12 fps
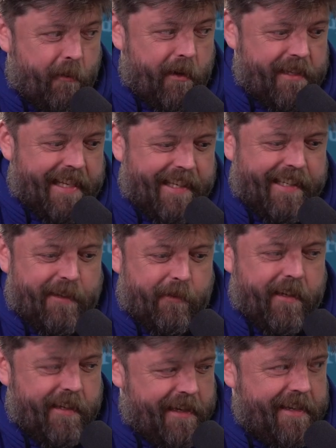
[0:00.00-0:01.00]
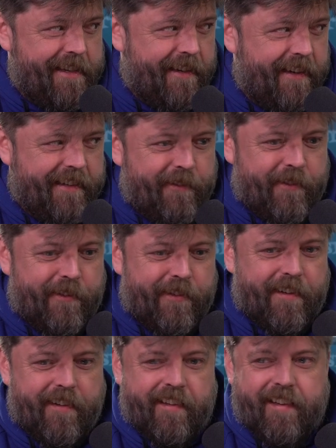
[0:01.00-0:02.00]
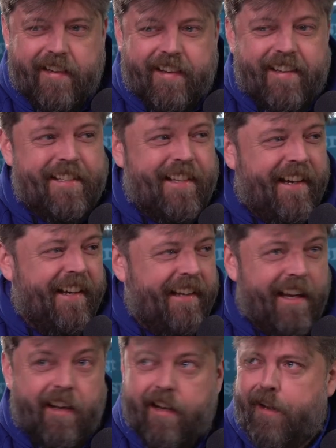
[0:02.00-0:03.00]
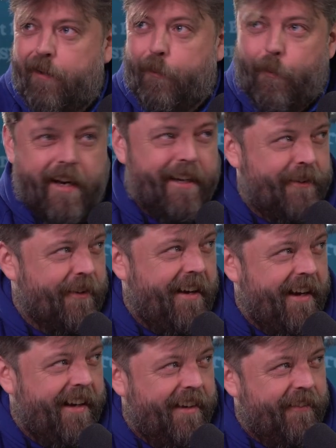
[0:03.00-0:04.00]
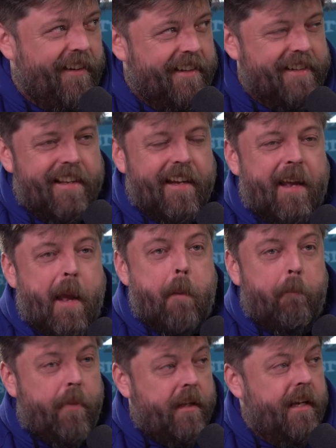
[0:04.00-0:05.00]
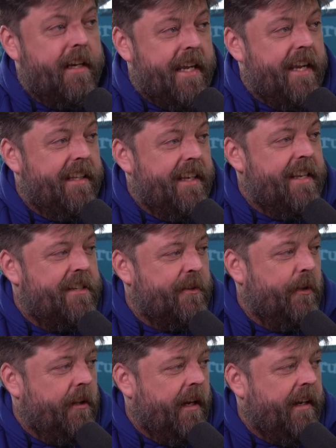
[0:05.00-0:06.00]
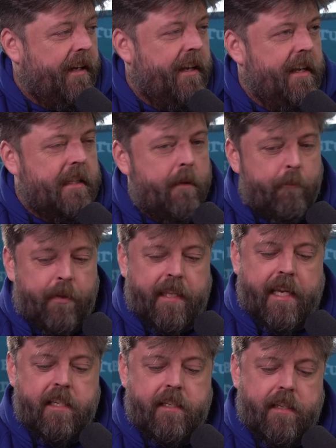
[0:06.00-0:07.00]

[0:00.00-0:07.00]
won't tell anyone. He said, "I know what you're doing." It's like, yeah, weird, right? I mean, it's like, but again, it's sort of like, but that's